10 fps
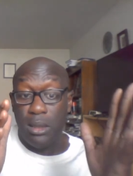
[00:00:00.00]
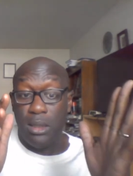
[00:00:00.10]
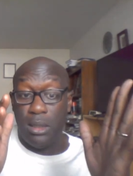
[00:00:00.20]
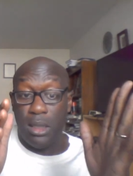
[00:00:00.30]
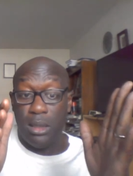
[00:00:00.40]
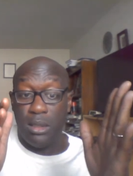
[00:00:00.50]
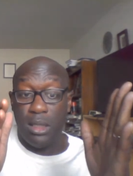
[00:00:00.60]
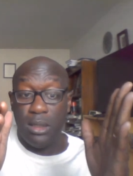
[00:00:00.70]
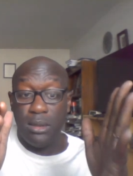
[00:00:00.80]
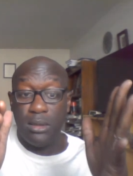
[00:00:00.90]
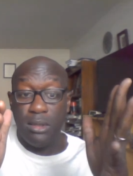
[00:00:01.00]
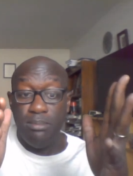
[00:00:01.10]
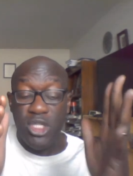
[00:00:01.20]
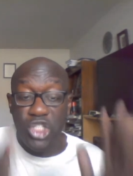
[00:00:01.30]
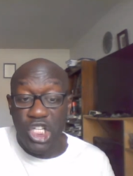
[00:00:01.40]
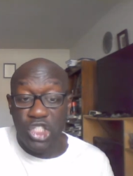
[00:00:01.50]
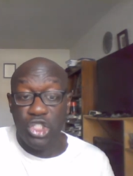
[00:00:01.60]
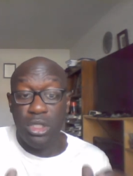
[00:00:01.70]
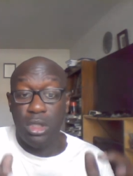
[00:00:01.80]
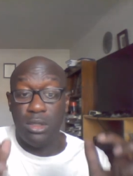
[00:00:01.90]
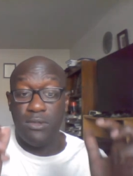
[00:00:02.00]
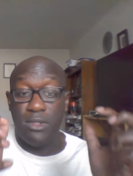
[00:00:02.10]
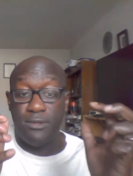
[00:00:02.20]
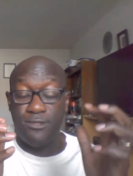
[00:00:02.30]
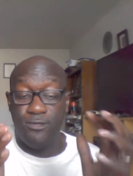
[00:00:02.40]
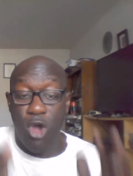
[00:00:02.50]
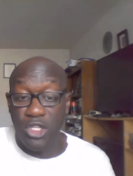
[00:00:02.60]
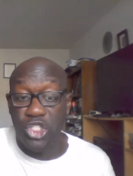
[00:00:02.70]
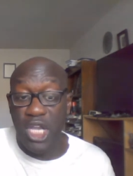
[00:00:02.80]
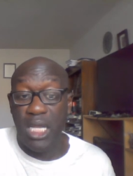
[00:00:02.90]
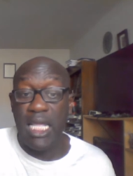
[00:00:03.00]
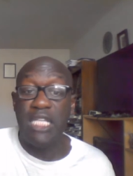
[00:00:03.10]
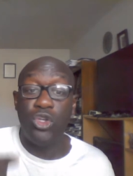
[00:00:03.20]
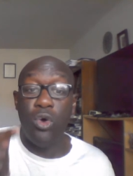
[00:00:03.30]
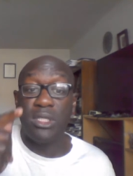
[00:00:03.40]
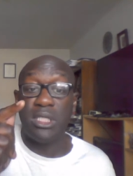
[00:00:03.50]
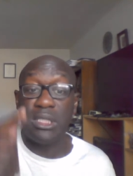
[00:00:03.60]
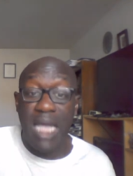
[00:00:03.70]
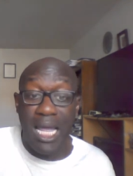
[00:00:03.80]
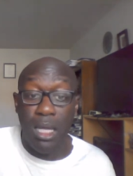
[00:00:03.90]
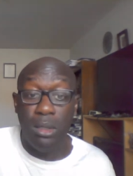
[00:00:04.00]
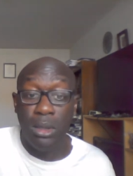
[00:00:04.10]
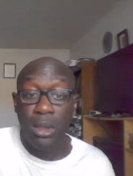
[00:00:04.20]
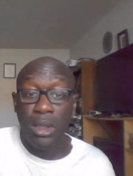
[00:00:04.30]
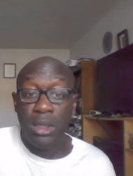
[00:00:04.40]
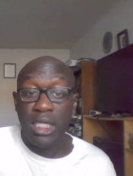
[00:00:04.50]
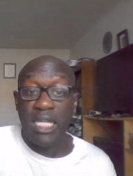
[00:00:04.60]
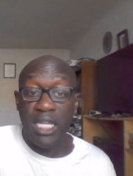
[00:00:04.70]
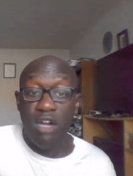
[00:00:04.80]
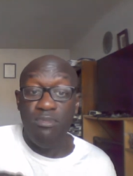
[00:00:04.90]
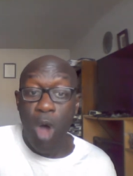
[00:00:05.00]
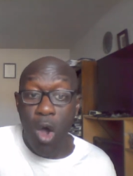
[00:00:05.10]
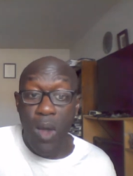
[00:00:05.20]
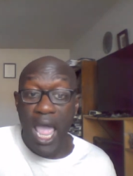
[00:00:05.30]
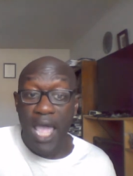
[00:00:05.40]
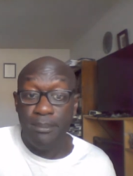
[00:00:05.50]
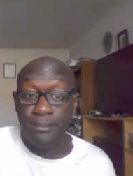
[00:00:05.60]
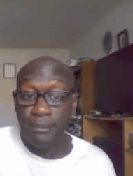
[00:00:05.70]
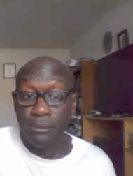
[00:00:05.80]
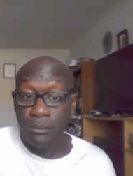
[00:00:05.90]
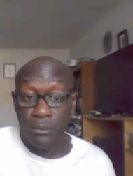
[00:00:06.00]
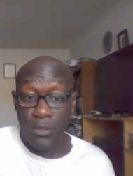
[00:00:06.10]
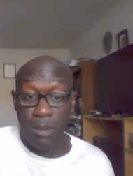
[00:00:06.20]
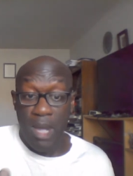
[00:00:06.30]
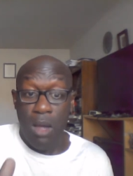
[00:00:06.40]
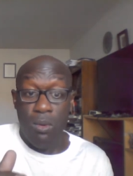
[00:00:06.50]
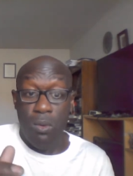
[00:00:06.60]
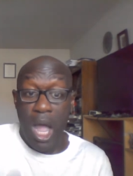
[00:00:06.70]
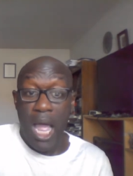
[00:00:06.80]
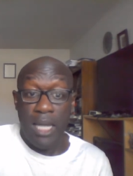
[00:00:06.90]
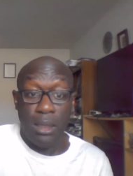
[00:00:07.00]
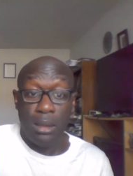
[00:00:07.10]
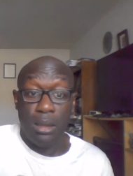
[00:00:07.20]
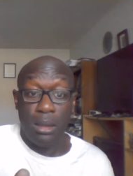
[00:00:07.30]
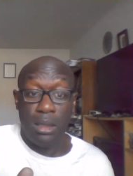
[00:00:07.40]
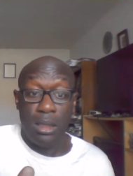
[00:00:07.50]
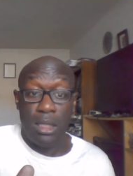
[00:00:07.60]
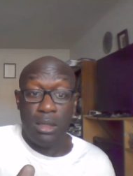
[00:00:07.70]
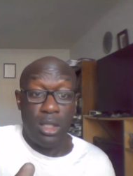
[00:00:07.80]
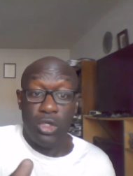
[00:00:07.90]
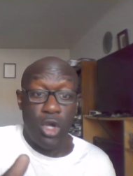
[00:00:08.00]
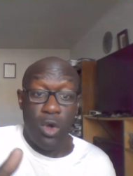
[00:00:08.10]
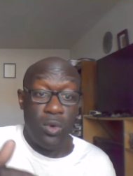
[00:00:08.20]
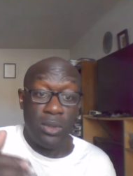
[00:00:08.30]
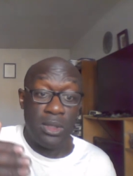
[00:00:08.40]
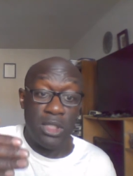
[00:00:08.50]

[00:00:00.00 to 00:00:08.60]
the the, the magician, the fortune teller is going to tell the king of Moab about why, you know,